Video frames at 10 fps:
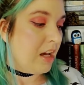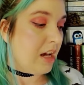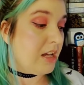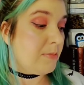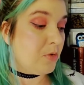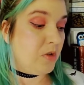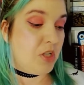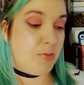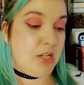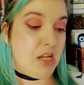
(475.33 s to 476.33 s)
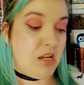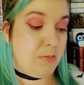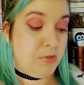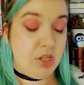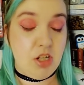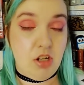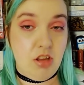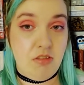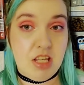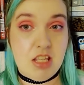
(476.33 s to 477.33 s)
I am going to be putting all
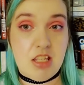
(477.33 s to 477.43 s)
of these